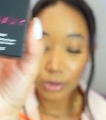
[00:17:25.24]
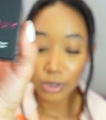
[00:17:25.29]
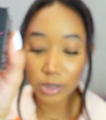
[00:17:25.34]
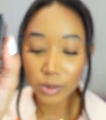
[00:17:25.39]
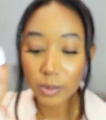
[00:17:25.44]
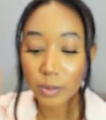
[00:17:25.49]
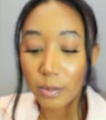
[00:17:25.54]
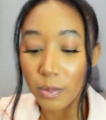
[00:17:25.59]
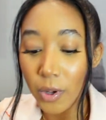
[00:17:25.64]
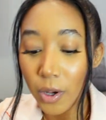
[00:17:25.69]

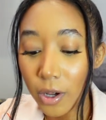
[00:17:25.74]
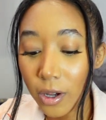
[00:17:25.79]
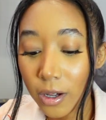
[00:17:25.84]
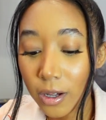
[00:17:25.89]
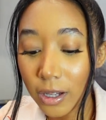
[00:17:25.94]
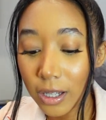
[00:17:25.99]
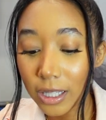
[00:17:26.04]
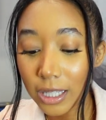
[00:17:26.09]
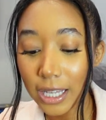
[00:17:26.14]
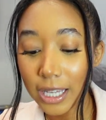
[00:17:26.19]

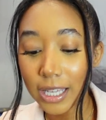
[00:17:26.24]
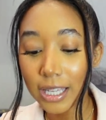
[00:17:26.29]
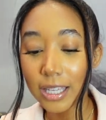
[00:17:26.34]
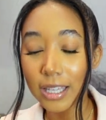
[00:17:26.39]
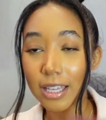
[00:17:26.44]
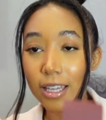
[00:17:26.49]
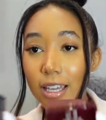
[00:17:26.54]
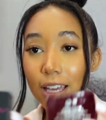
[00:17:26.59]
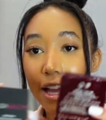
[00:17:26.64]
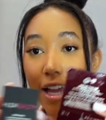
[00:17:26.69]
small. Like
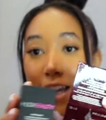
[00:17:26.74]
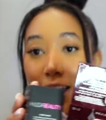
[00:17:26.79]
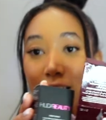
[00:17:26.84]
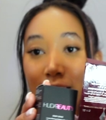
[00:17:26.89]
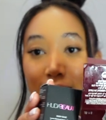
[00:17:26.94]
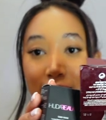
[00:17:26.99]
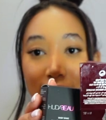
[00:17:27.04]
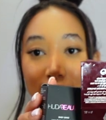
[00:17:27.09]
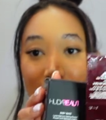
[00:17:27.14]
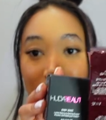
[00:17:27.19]

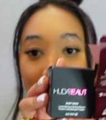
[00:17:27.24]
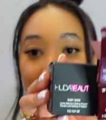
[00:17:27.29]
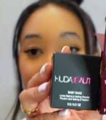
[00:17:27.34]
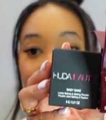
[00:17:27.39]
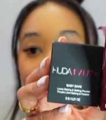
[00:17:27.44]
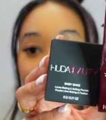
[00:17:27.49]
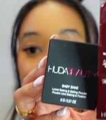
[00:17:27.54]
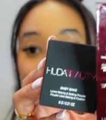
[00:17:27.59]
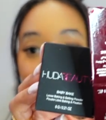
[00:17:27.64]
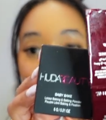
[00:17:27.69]
I just
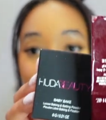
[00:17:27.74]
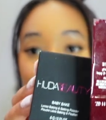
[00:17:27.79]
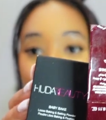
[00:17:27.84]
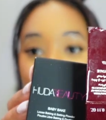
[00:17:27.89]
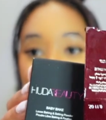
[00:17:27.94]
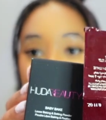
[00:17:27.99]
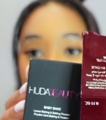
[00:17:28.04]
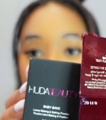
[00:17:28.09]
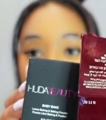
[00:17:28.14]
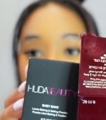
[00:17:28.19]
love small
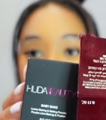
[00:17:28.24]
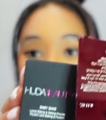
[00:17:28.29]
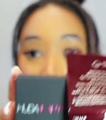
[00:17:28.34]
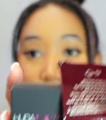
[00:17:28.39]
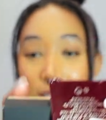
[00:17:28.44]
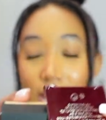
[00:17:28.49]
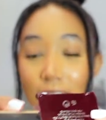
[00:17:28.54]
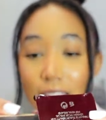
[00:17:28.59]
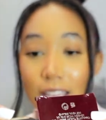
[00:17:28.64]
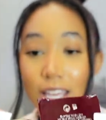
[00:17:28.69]
things.
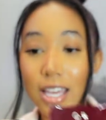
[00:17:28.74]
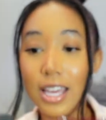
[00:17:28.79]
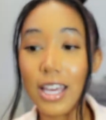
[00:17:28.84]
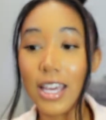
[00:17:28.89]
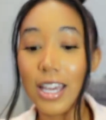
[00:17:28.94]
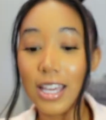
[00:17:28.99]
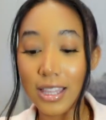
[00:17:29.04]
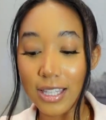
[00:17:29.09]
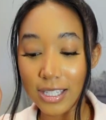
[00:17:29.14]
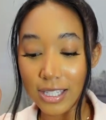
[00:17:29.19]

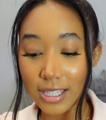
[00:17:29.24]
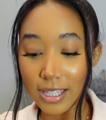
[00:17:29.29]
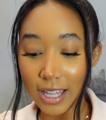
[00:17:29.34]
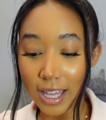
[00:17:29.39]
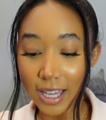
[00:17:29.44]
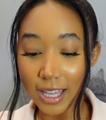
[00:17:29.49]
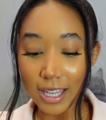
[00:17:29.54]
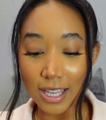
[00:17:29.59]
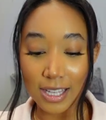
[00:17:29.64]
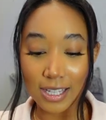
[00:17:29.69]
And this is
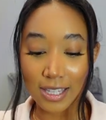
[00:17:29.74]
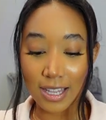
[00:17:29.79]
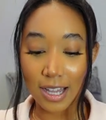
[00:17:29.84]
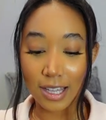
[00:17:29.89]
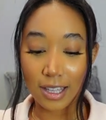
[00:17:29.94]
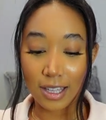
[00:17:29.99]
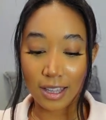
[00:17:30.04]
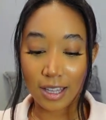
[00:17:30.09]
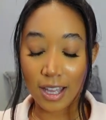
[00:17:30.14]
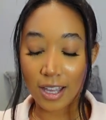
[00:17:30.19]
like
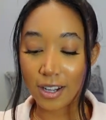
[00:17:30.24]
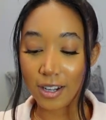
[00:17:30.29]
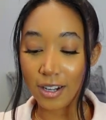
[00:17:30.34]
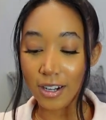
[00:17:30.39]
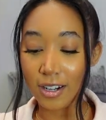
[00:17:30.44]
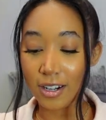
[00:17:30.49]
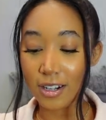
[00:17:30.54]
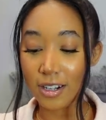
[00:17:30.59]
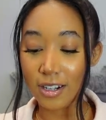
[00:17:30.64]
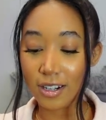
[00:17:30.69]
exactly like
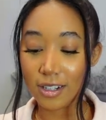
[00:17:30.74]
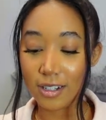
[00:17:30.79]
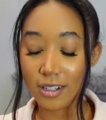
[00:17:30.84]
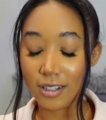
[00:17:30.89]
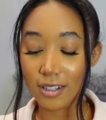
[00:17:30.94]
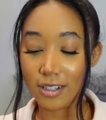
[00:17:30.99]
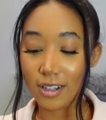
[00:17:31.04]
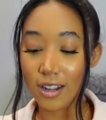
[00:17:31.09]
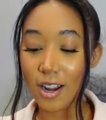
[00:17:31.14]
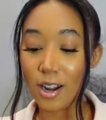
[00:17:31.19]
her,
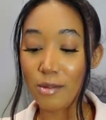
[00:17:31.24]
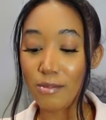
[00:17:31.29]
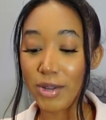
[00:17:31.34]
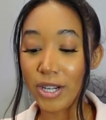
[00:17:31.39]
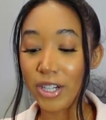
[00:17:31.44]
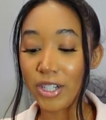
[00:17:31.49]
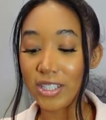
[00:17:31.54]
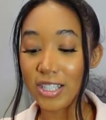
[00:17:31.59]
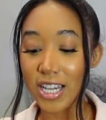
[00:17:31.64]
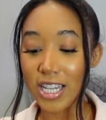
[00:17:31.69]
her
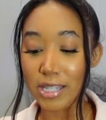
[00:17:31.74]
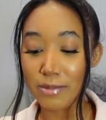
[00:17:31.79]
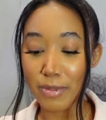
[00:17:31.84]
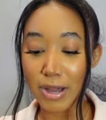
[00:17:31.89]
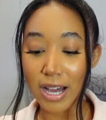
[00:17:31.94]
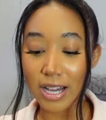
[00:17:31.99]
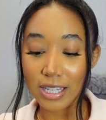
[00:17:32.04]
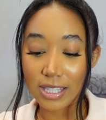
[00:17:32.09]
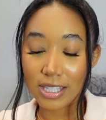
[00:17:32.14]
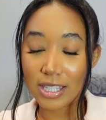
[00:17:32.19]
bigger size
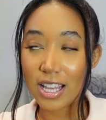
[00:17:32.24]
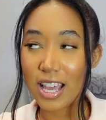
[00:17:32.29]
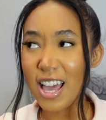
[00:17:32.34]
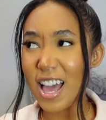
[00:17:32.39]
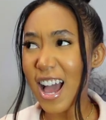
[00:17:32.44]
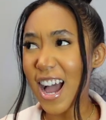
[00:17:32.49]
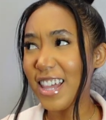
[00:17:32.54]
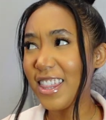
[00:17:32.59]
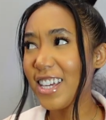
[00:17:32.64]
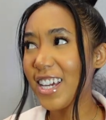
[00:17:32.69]
box.
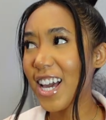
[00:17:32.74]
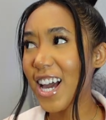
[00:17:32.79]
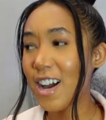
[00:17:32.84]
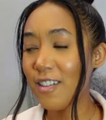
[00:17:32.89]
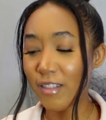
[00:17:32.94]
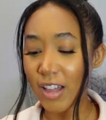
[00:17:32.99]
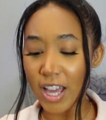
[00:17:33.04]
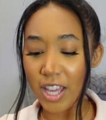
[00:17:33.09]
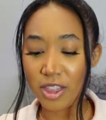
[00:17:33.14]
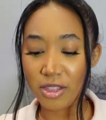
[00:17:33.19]
I think I
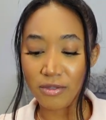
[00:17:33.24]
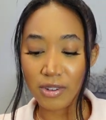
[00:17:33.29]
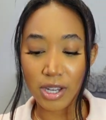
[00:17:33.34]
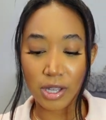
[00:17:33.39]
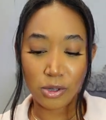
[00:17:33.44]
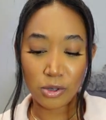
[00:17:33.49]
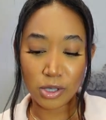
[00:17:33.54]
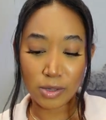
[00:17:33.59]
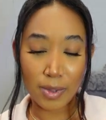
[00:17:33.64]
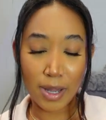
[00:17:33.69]
have like three
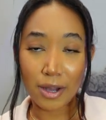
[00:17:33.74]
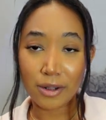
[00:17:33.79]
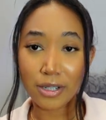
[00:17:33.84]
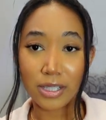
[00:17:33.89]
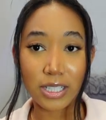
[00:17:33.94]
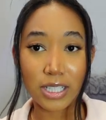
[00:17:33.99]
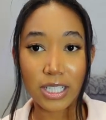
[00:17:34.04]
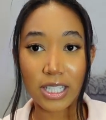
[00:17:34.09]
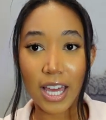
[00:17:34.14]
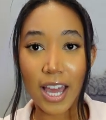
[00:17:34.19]
of those
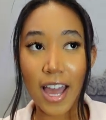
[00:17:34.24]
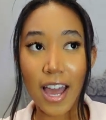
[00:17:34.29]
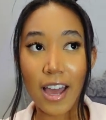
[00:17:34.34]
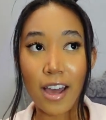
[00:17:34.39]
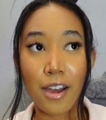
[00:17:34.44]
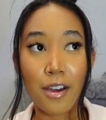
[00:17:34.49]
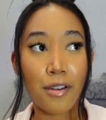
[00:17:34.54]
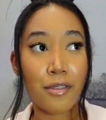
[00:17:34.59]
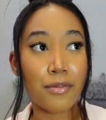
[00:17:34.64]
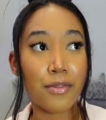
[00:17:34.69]
powders. I
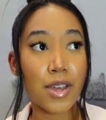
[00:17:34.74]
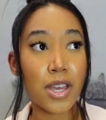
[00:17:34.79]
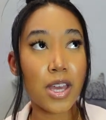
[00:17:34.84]
have